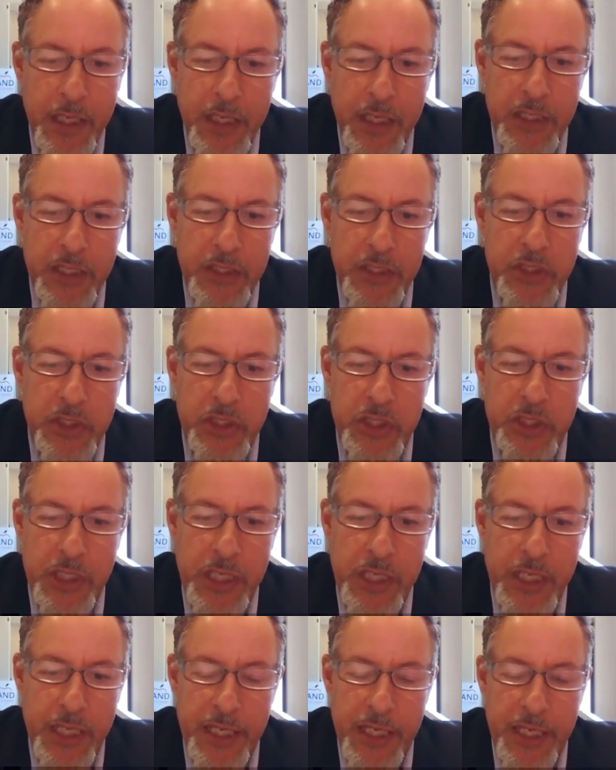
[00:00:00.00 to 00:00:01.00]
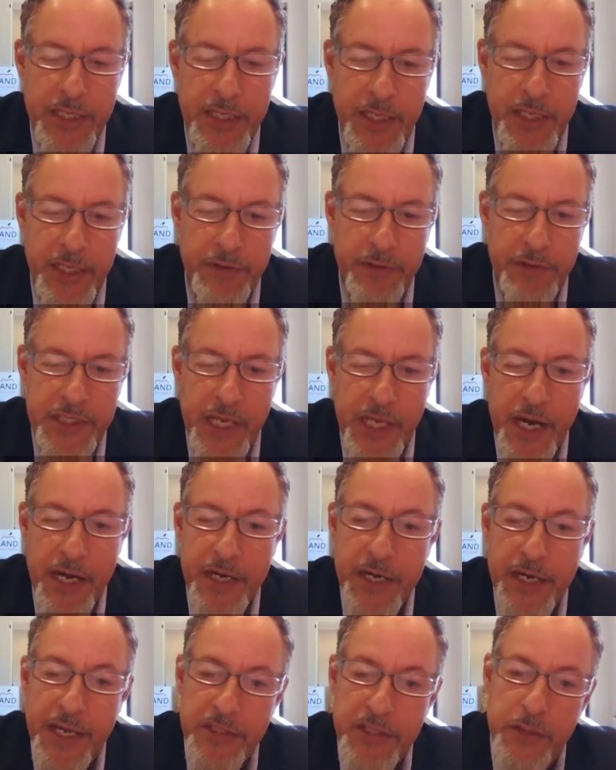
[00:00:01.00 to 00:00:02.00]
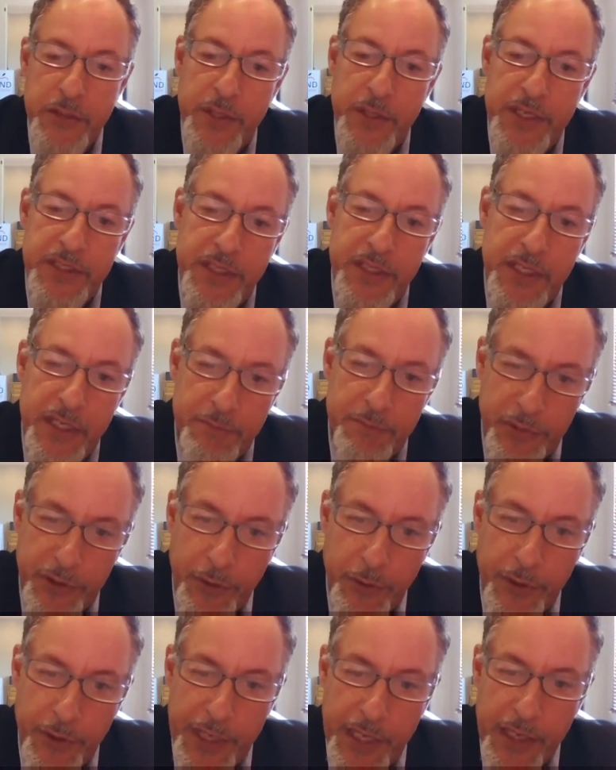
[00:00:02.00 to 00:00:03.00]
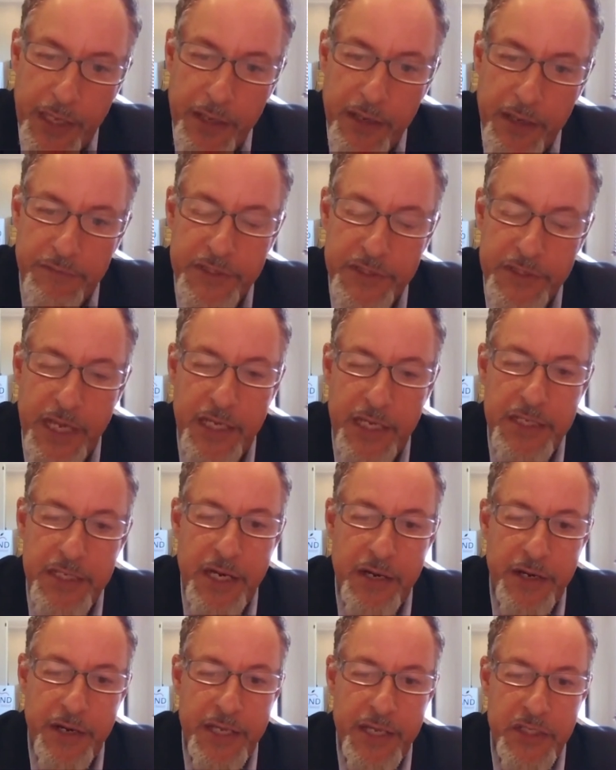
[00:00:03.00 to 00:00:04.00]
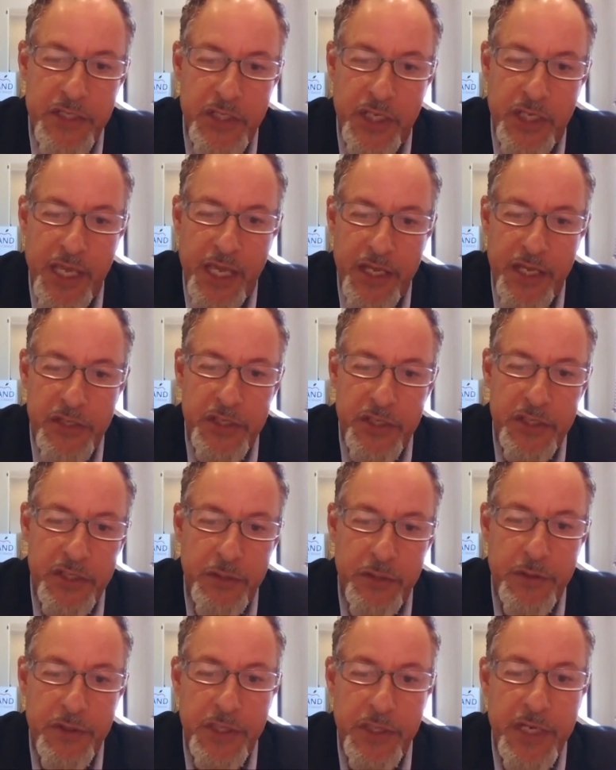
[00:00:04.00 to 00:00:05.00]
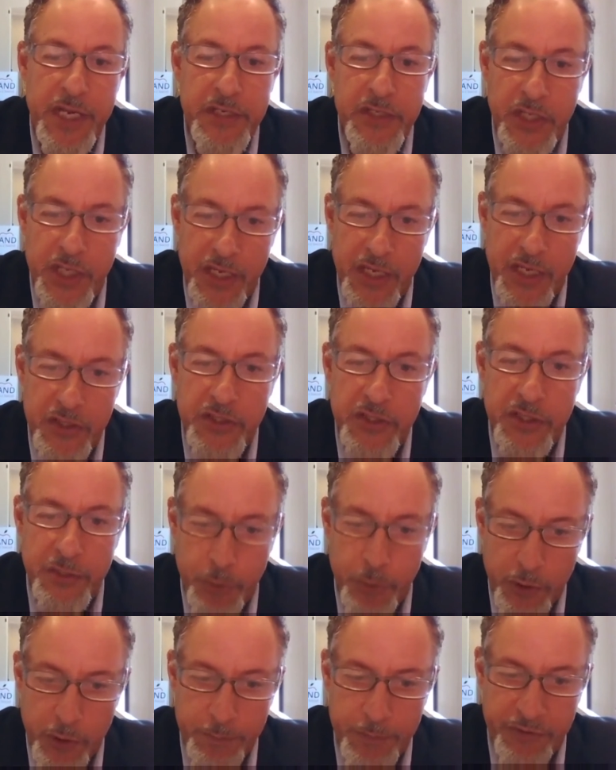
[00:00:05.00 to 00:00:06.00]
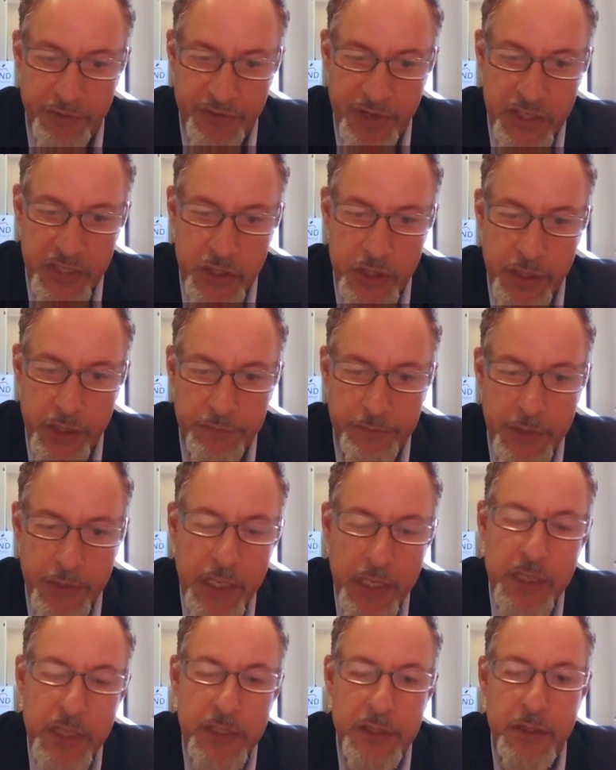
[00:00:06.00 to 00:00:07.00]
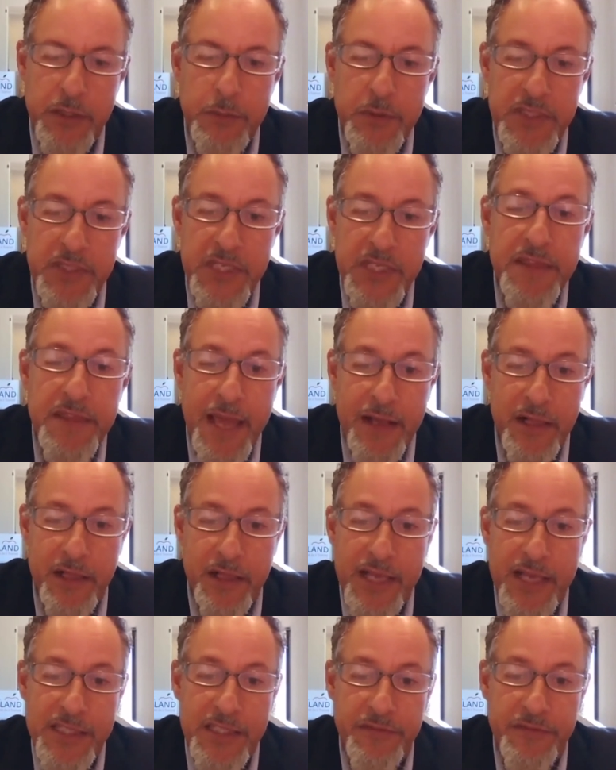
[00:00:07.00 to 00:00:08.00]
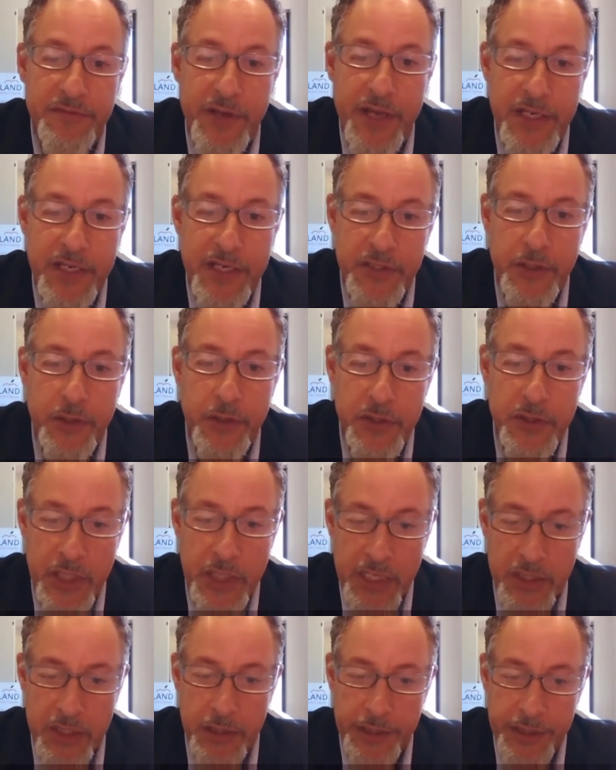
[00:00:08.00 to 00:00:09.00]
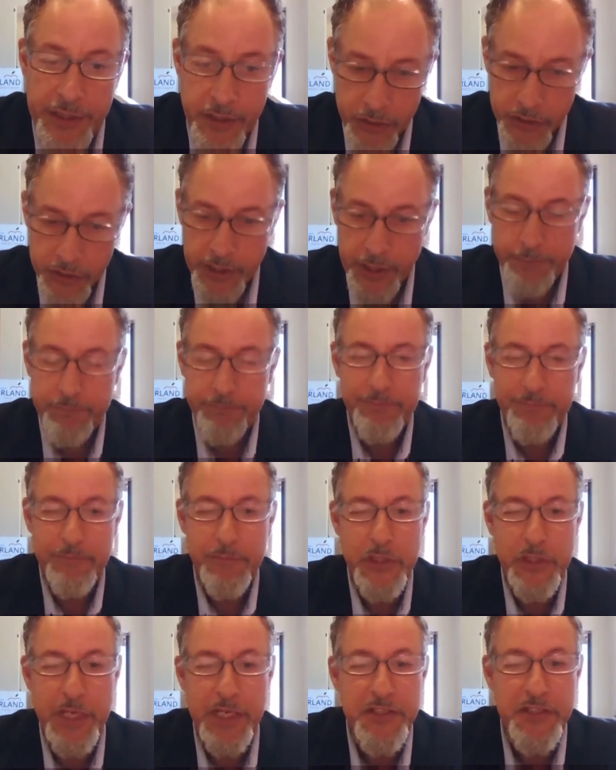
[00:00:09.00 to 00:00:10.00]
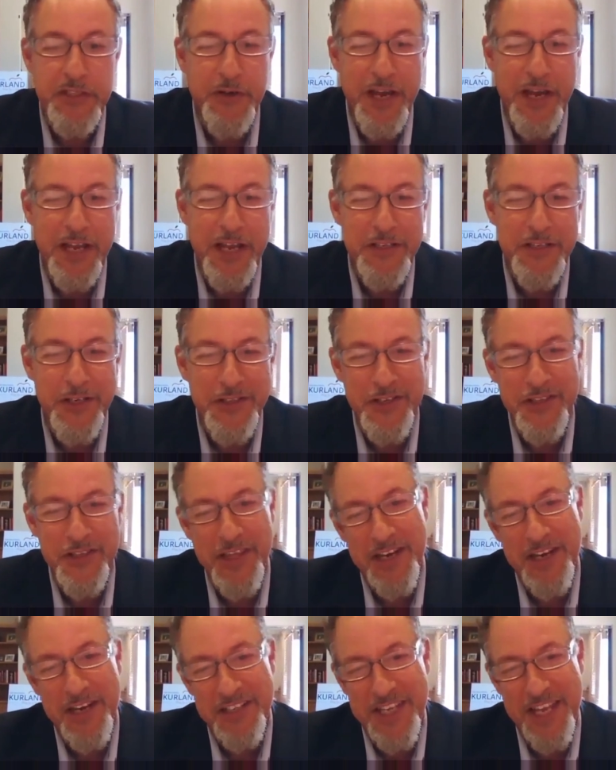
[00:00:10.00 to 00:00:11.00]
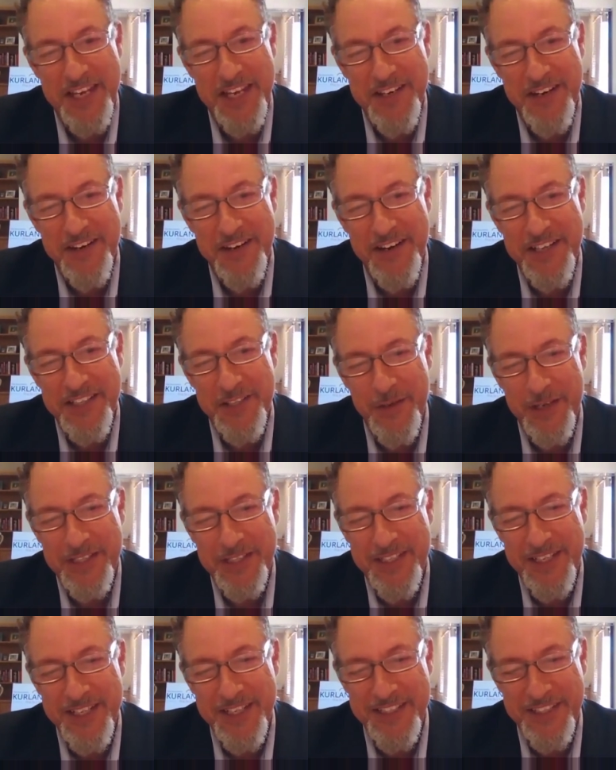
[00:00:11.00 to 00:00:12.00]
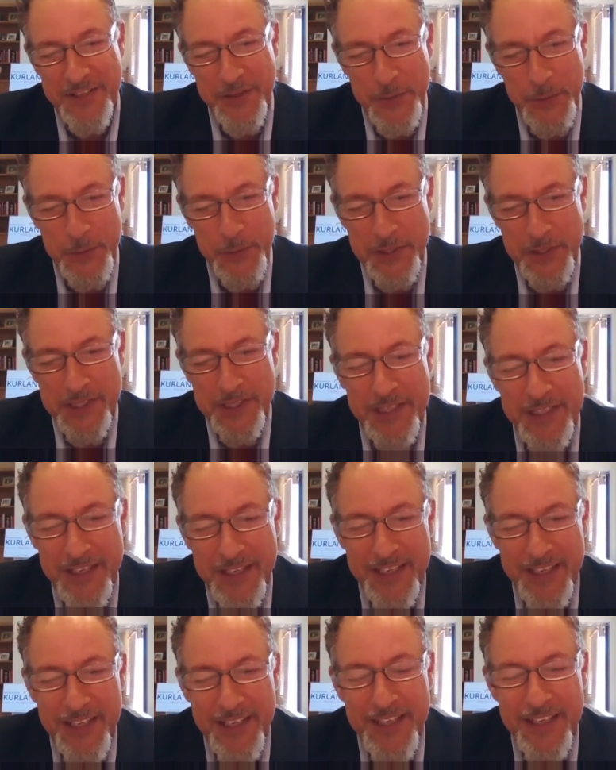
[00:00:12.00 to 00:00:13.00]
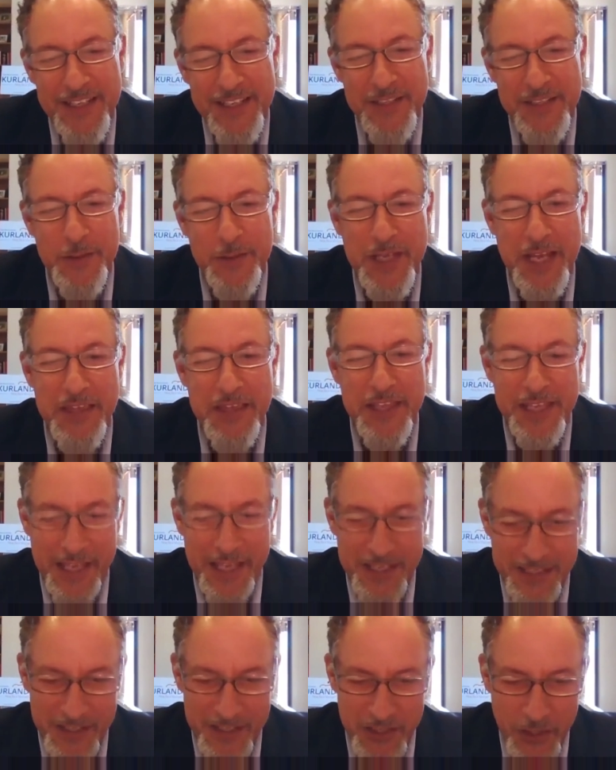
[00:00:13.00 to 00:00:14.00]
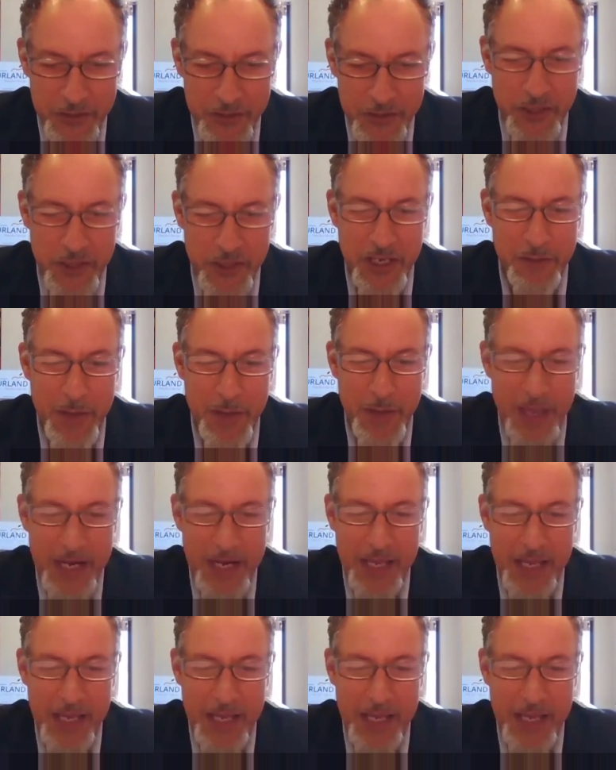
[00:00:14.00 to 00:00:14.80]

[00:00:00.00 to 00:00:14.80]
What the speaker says: She is a retired SUSD employee of secondary education. She was an education support professional. She was in that classified association leadership. She has grandchildren that attend our SUSD schools. She was on the Yes to Children committee.